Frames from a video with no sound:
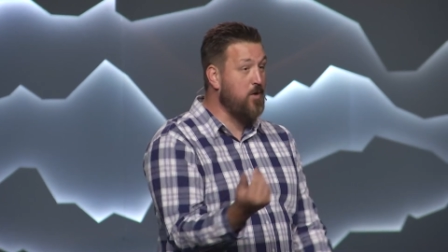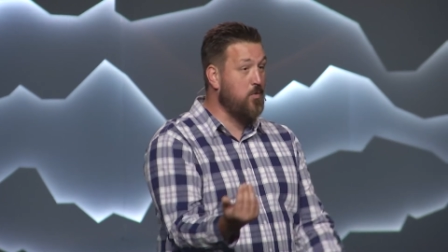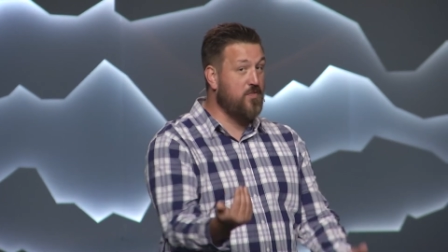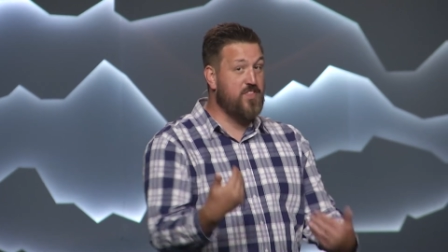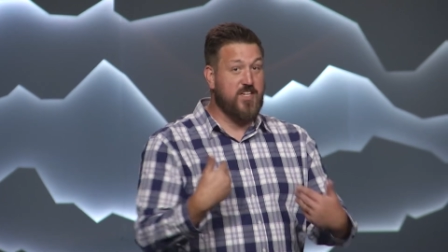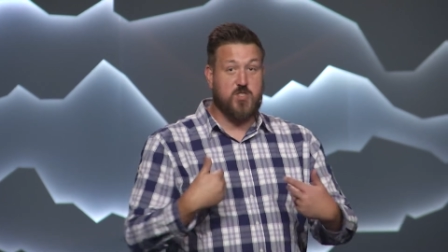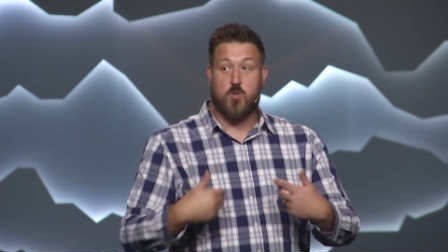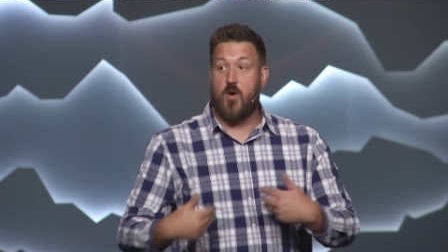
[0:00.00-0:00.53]
Well,
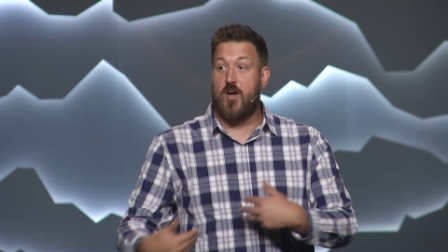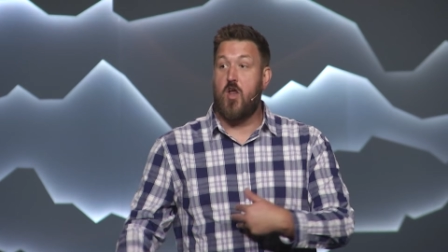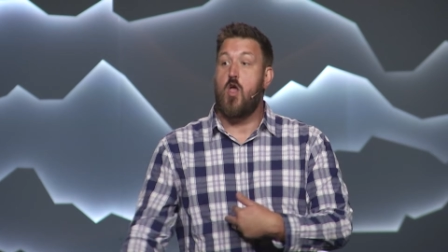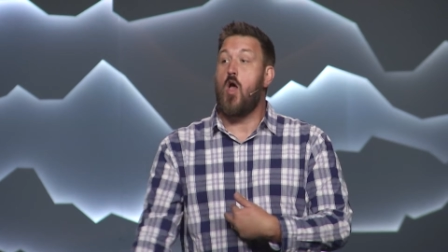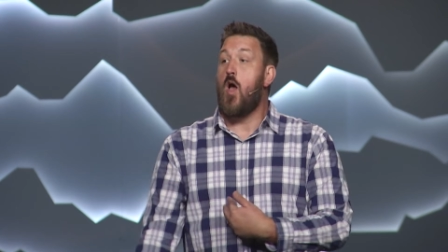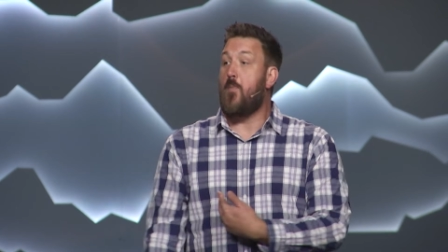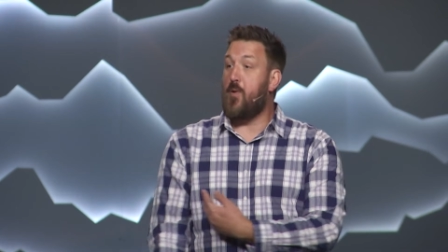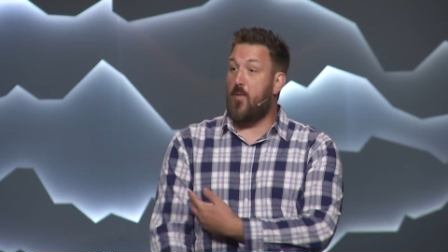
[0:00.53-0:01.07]
this one
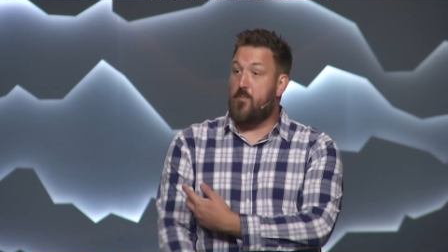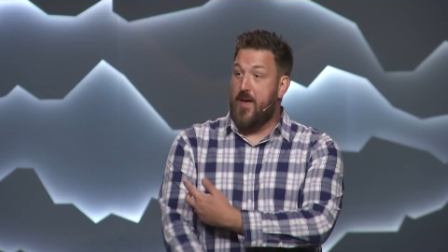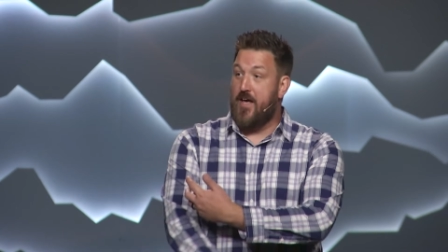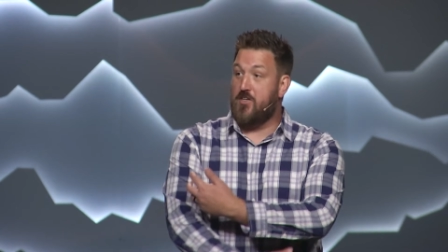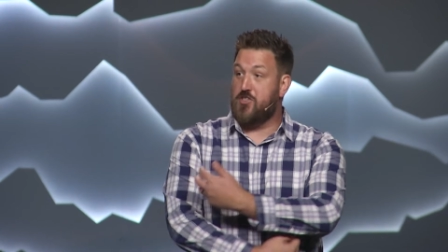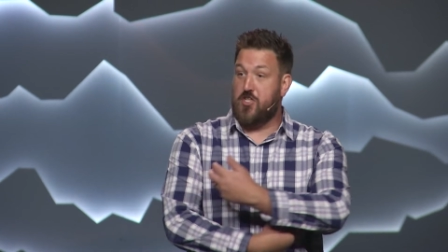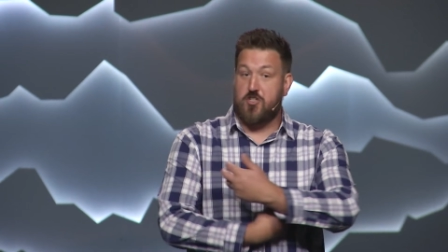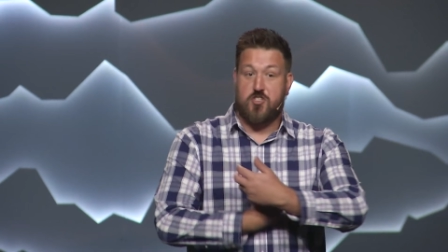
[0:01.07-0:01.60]

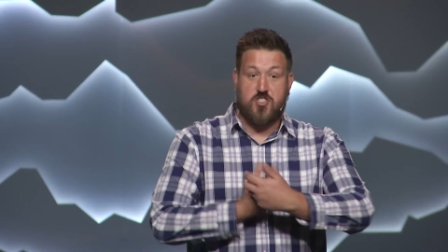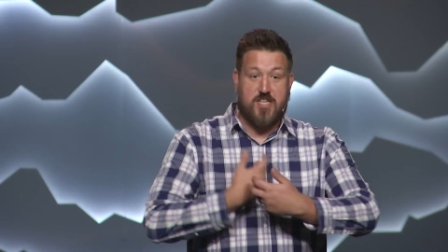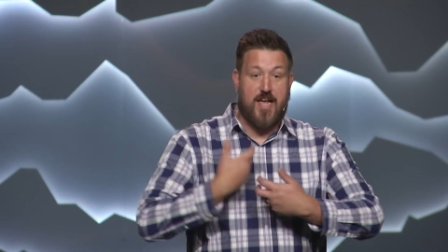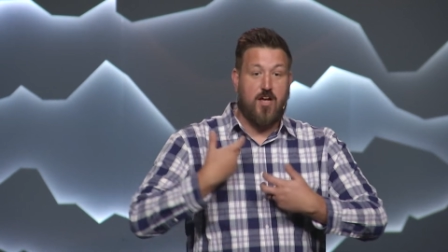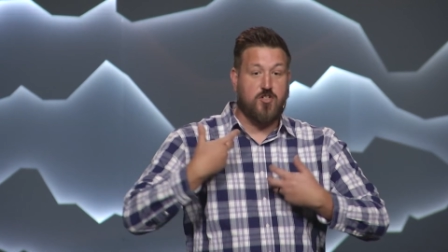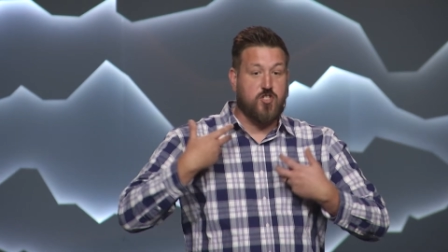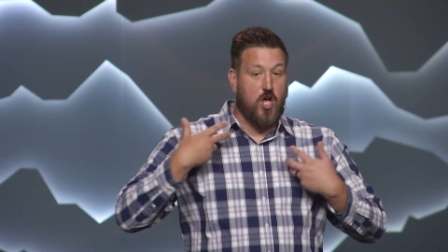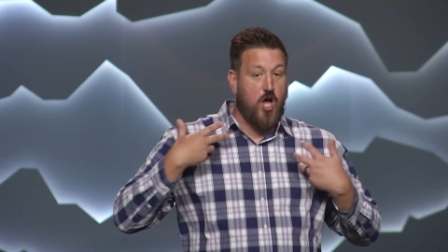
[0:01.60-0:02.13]
propels your
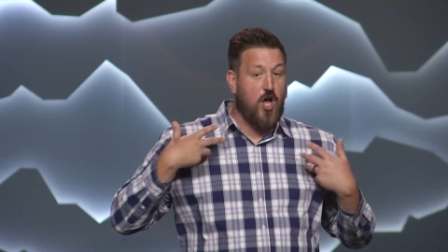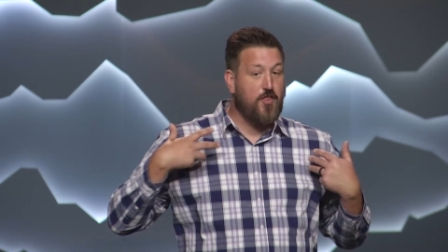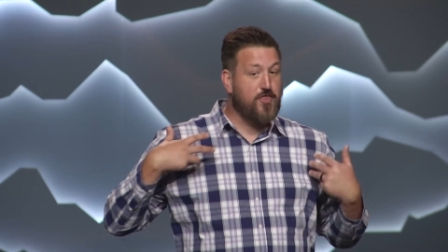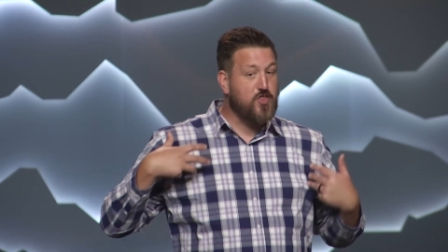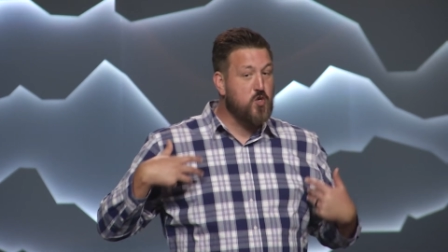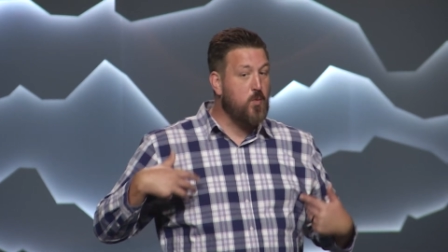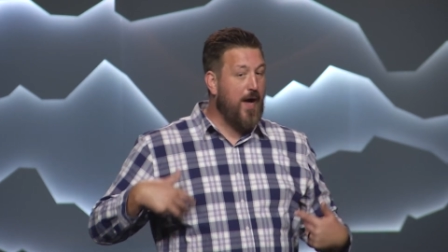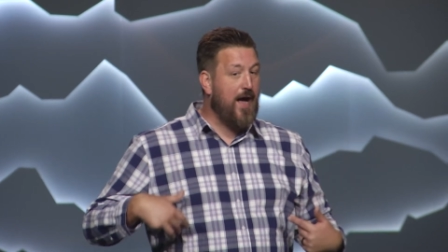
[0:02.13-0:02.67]
cells all
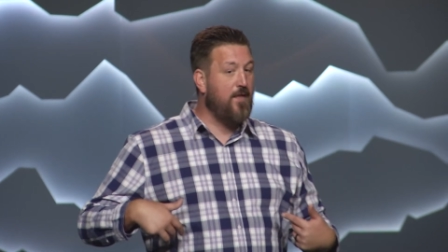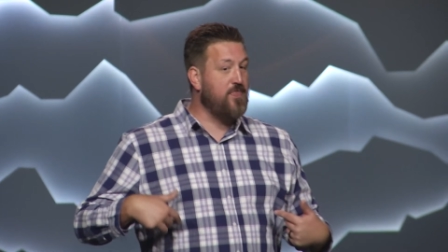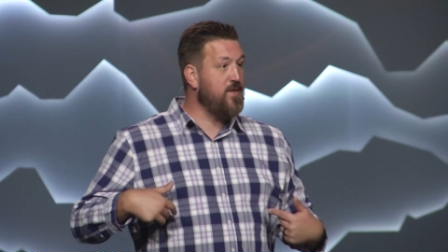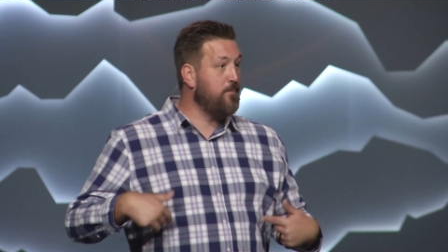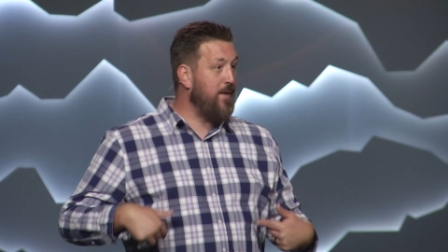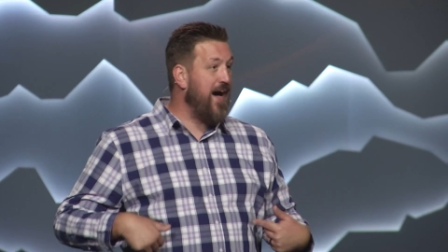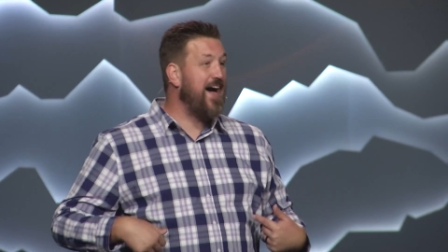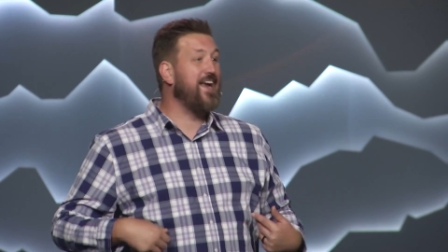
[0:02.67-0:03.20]
throughout the
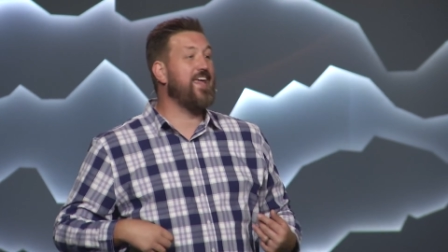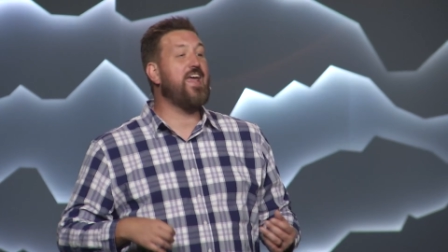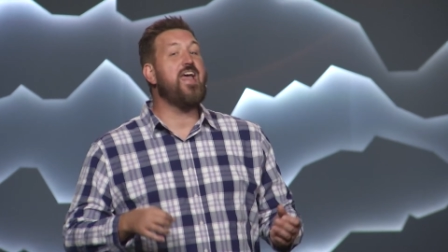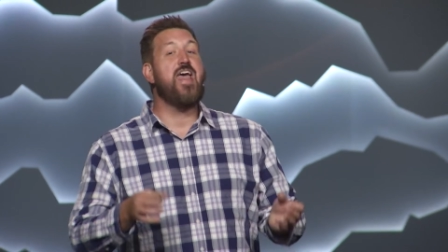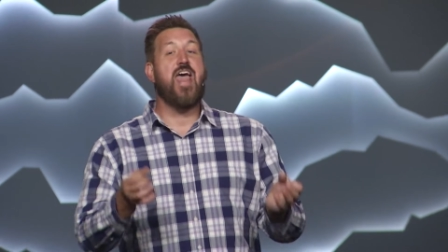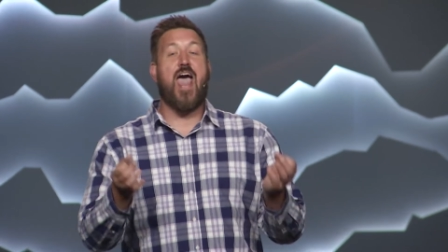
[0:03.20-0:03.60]
body,